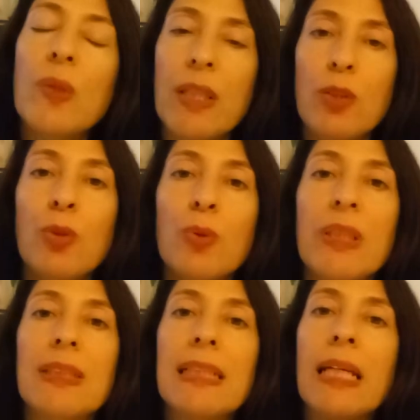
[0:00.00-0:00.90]
that you
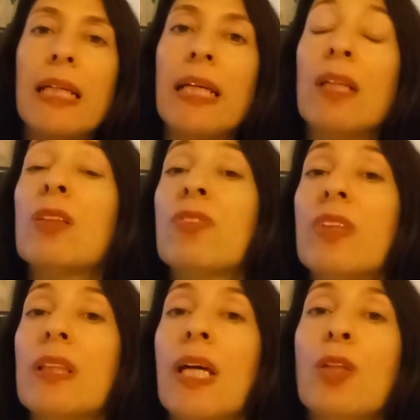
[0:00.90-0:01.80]
can take care of
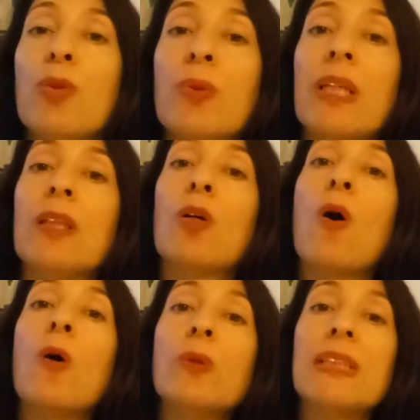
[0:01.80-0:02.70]
it, and you can
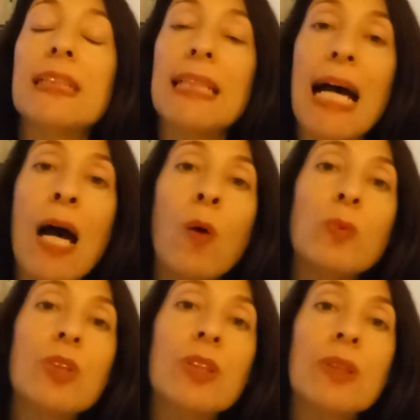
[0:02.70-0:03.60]
coax it
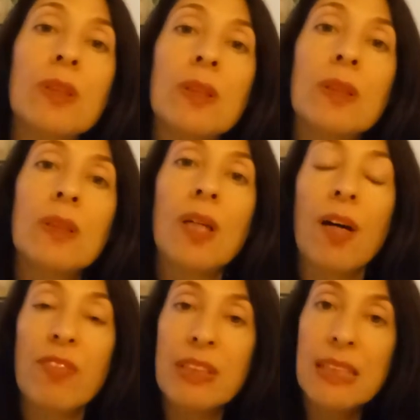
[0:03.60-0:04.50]
out
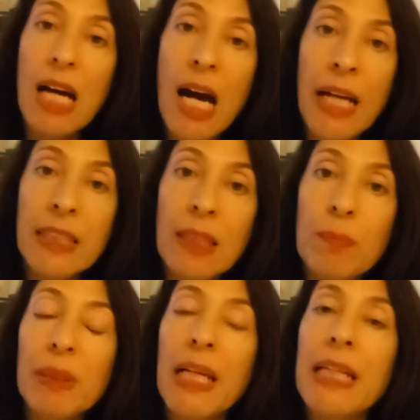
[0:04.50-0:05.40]
of its hiding
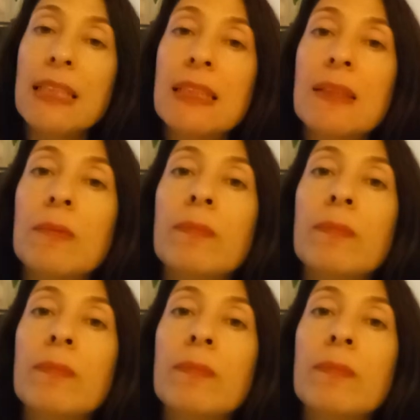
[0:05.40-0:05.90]
place,